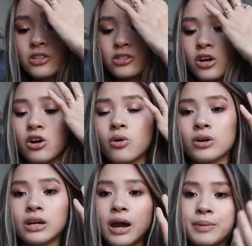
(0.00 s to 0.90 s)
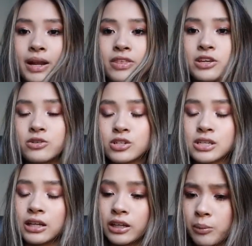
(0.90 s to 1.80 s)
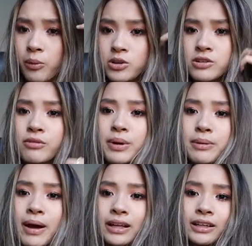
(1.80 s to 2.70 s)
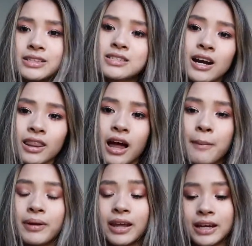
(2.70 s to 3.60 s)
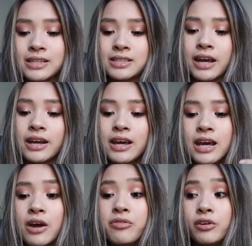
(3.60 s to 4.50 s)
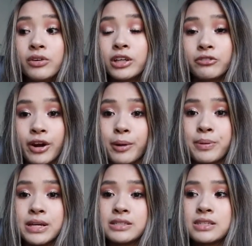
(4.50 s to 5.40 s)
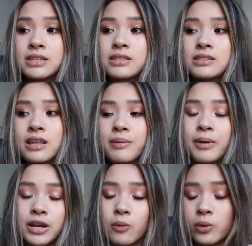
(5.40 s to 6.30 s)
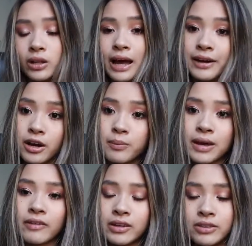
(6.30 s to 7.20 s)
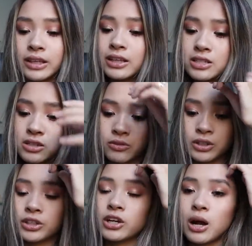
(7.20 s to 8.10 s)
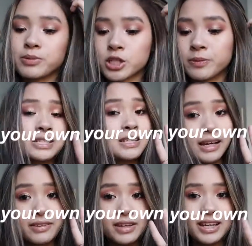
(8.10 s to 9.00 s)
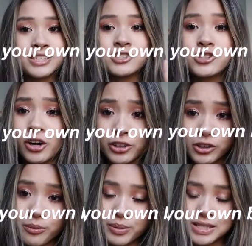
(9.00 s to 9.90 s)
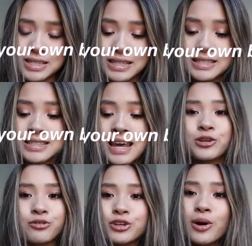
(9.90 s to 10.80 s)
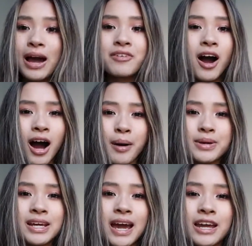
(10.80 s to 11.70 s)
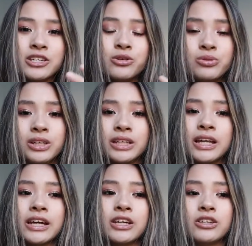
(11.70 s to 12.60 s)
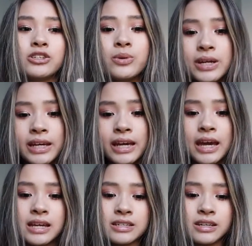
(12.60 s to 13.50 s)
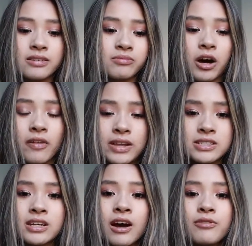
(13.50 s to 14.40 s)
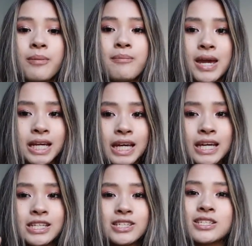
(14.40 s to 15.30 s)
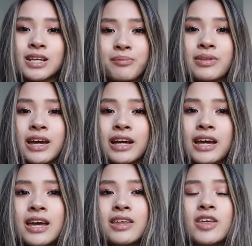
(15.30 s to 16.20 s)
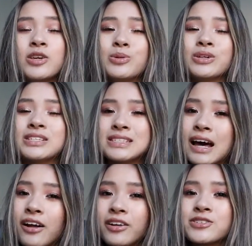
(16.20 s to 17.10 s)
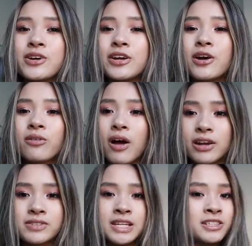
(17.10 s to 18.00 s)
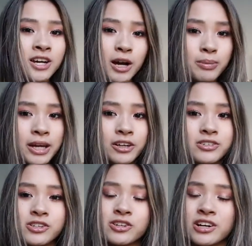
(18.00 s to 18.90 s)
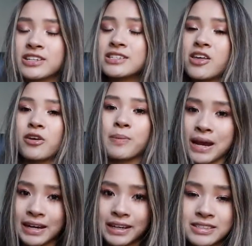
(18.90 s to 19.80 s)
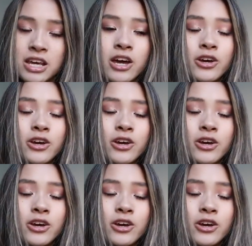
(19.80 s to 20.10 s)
So, I mean, I think you just get like a portion of the money back. Like, it's not a lot, but like I said, if they're really rare pieces, then money will add up. And I think that's a really good option. The second thing is start your own business. So if you have a hobby and you really like doing it and all that stuff, make it into something that you could sell. So I know a lot of TikTok painters are starting to sell their paintings.